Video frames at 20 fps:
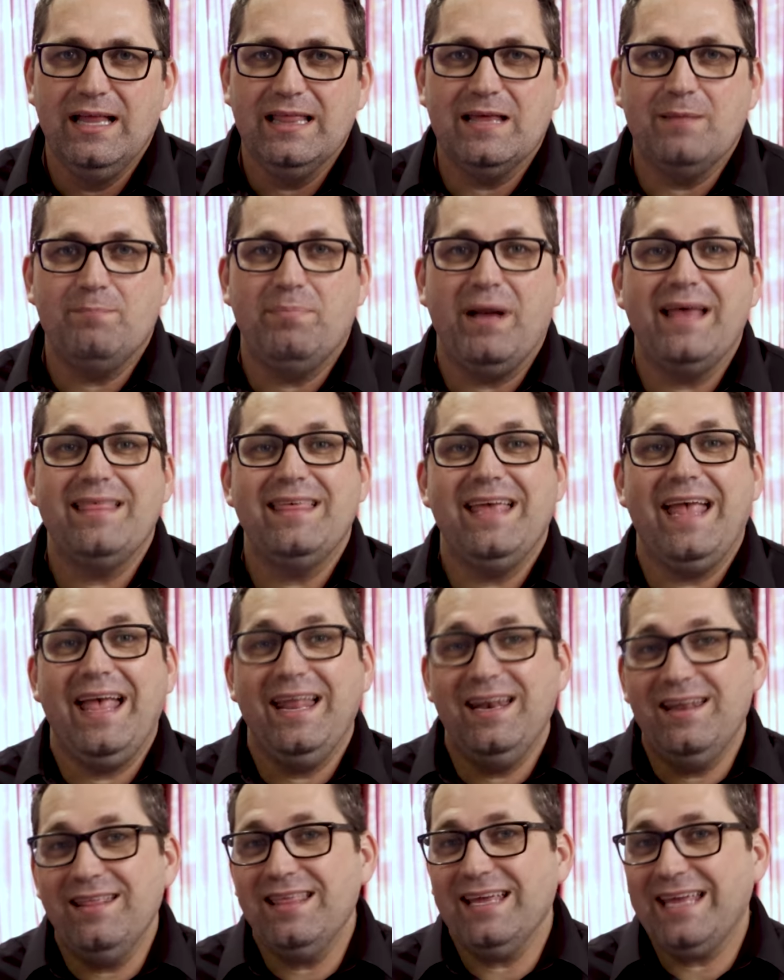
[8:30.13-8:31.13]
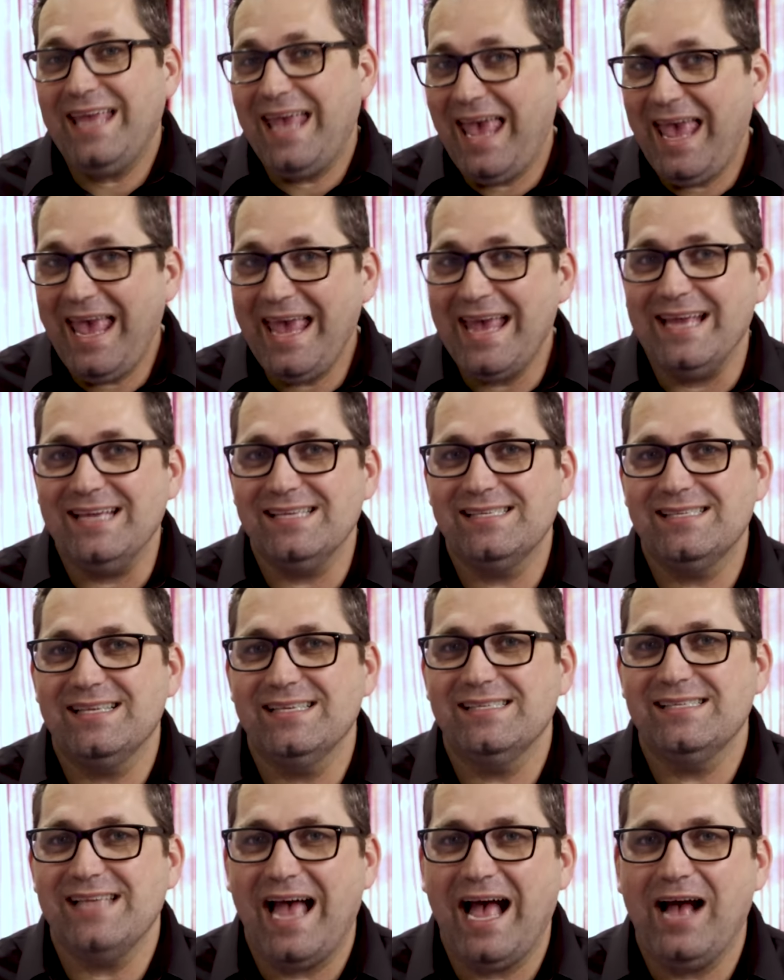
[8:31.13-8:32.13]
that by the end of the case, the
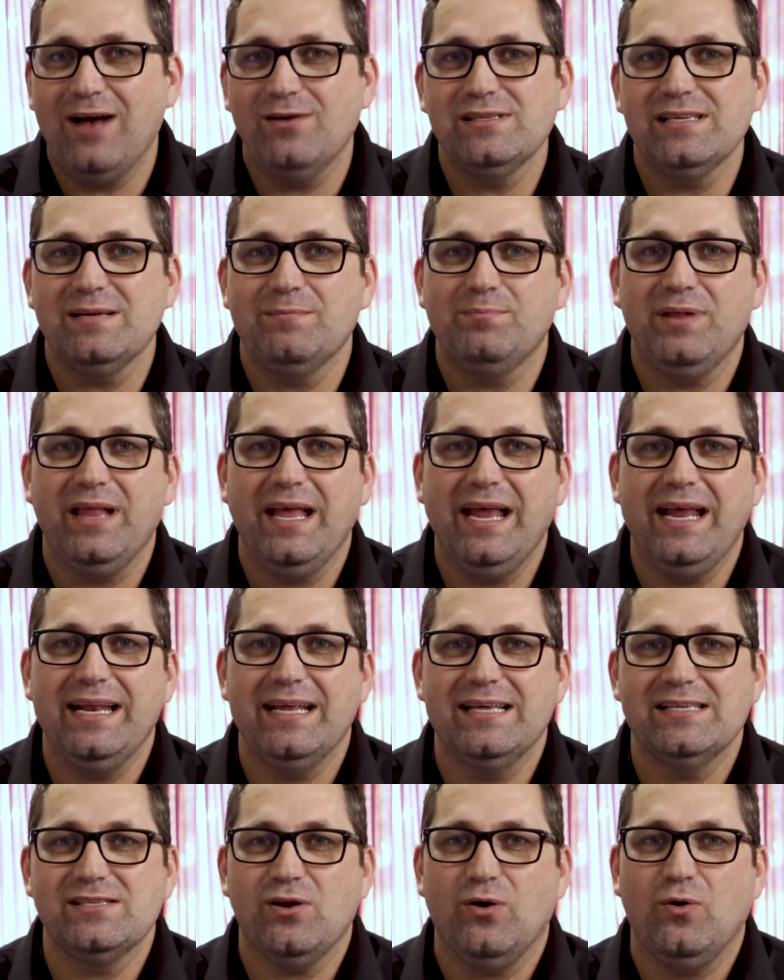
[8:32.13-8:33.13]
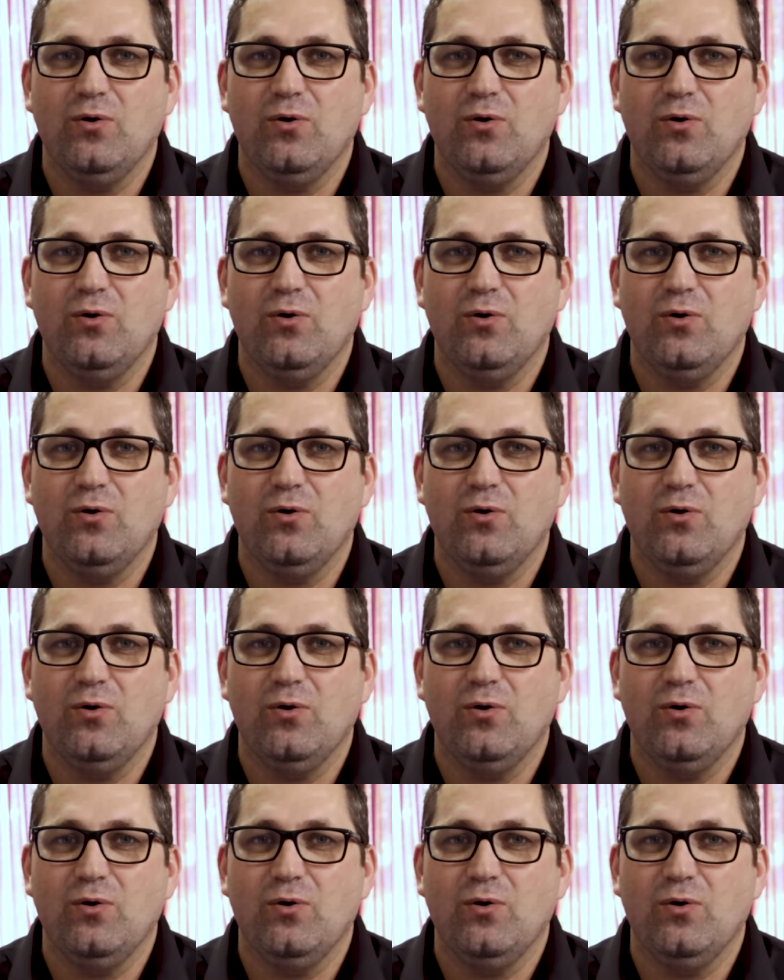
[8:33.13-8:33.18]
Zahau's complaint is